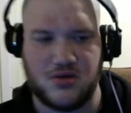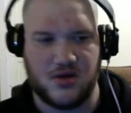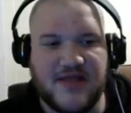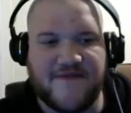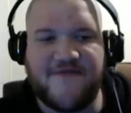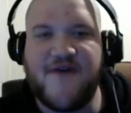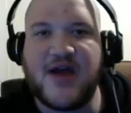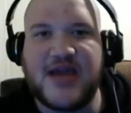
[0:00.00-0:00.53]
In
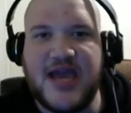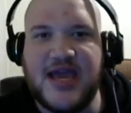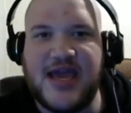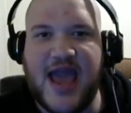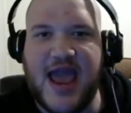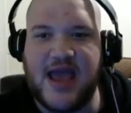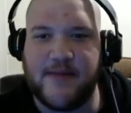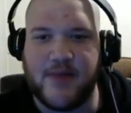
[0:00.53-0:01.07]
the fucking
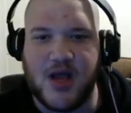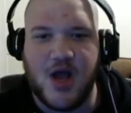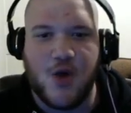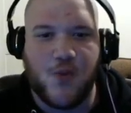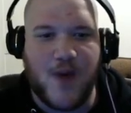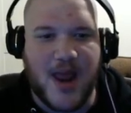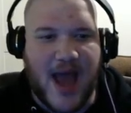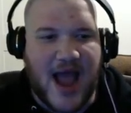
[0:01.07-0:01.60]
game,
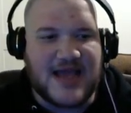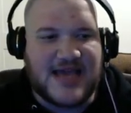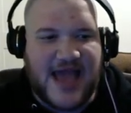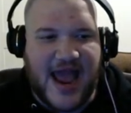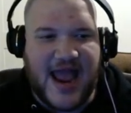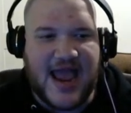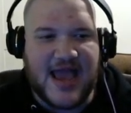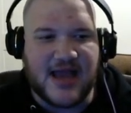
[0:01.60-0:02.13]
when I
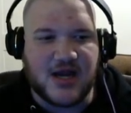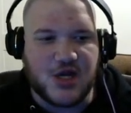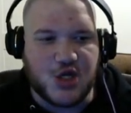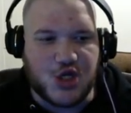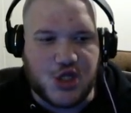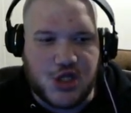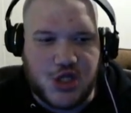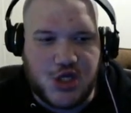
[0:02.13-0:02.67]
can't
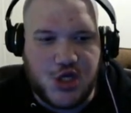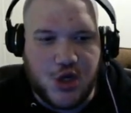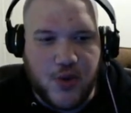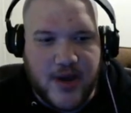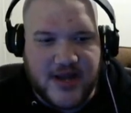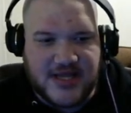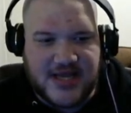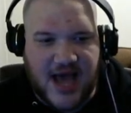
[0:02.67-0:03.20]

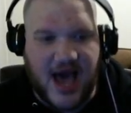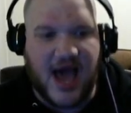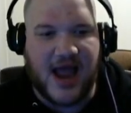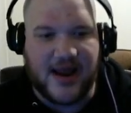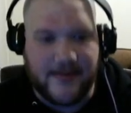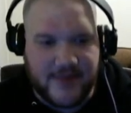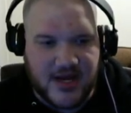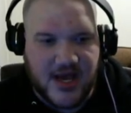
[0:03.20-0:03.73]
do it
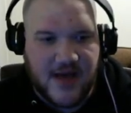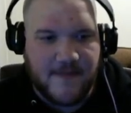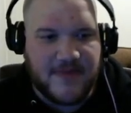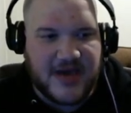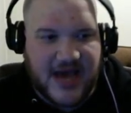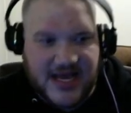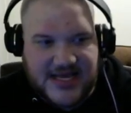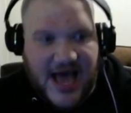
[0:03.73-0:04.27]
timed
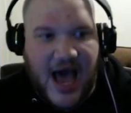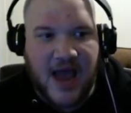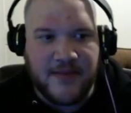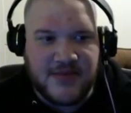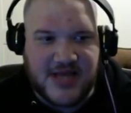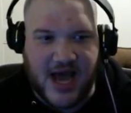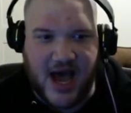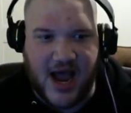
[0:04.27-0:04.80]
because
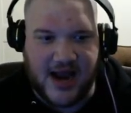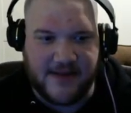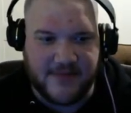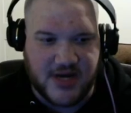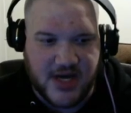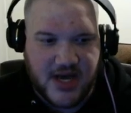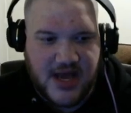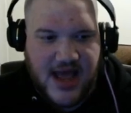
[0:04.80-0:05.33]
I'm
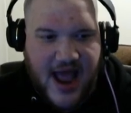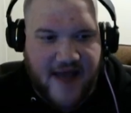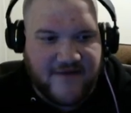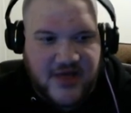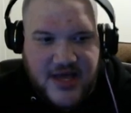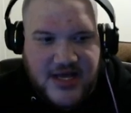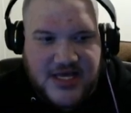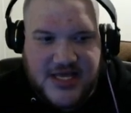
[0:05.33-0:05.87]
timed.
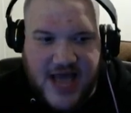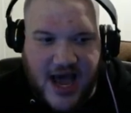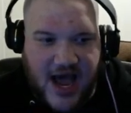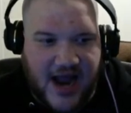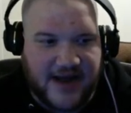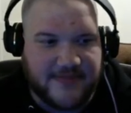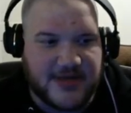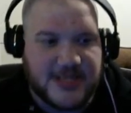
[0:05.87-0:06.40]
Everything's
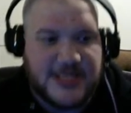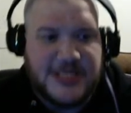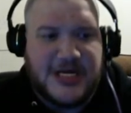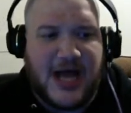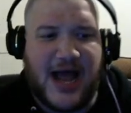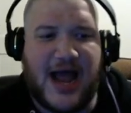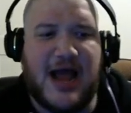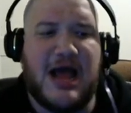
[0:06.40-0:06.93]
timed.
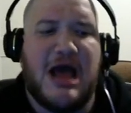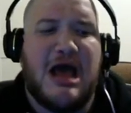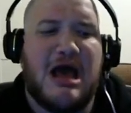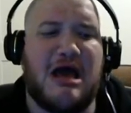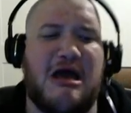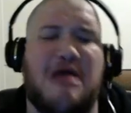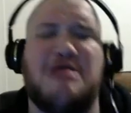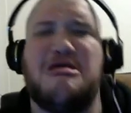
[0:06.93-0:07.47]

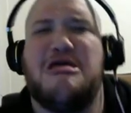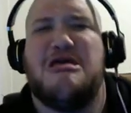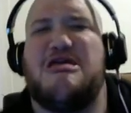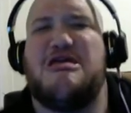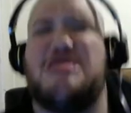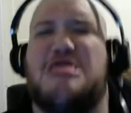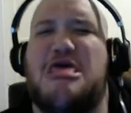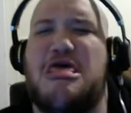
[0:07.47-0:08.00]

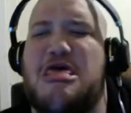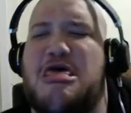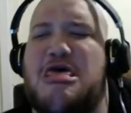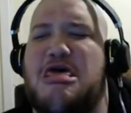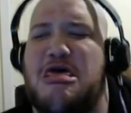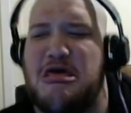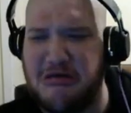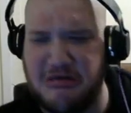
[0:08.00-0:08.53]

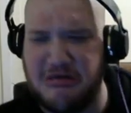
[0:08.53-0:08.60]
yeah.